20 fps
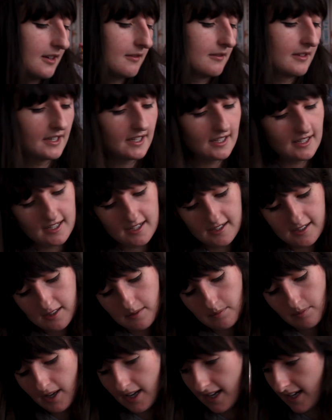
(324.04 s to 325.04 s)
you when I get
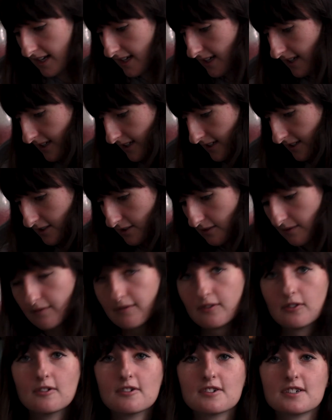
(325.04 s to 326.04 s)
to page
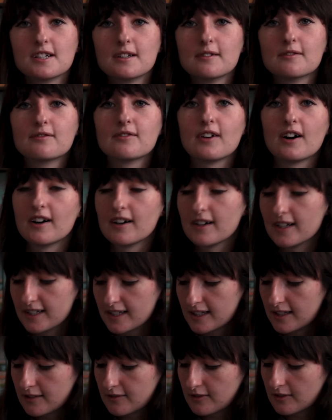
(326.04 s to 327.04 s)

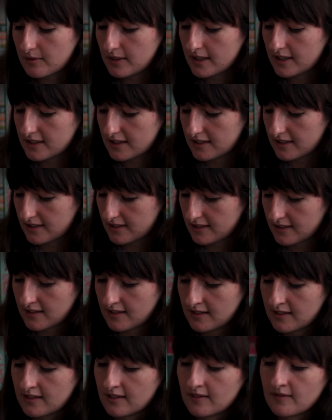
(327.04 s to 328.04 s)
45, which is
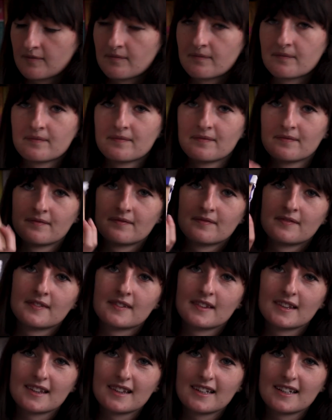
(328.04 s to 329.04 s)

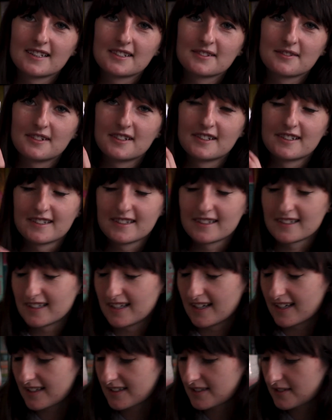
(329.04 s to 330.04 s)
this one, the
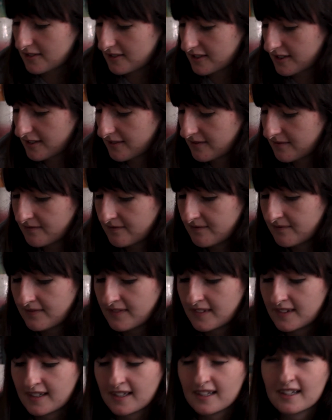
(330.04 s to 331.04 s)
next one,
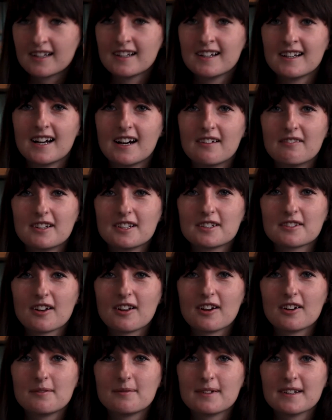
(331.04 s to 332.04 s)
and we
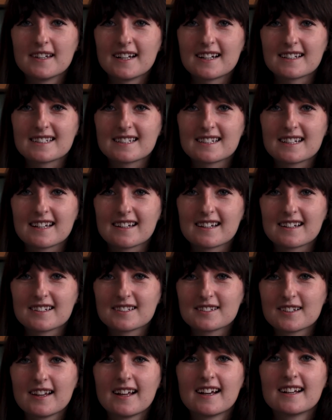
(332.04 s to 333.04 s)
shall open that together,
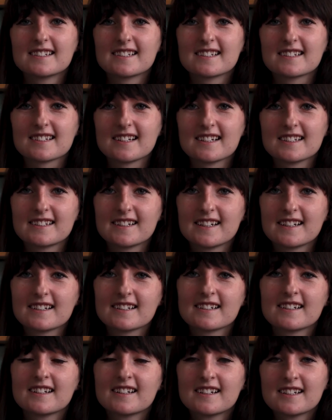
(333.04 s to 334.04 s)
so that is exciting.
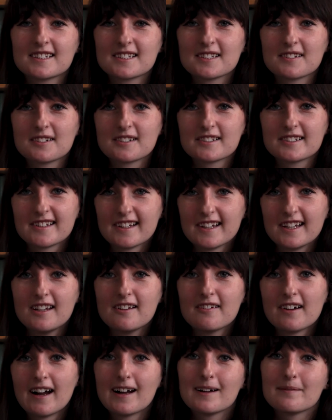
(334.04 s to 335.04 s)
So I'll see
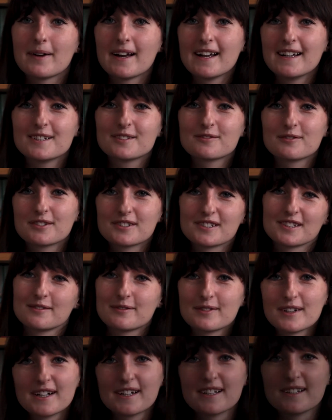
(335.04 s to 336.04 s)
you at page
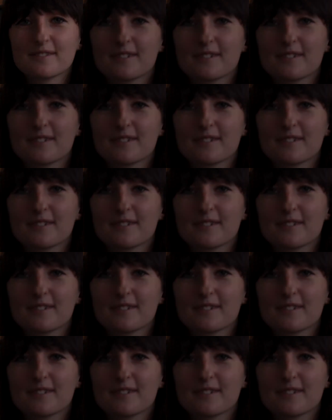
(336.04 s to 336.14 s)
45.